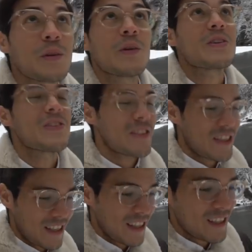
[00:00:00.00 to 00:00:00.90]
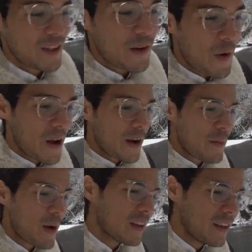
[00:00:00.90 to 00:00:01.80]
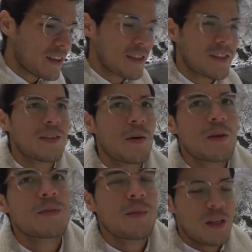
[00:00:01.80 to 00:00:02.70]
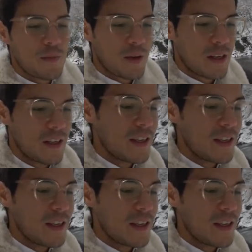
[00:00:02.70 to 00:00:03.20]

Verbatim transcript: gorgeous and it's so white and apparently it doesn't snow this much but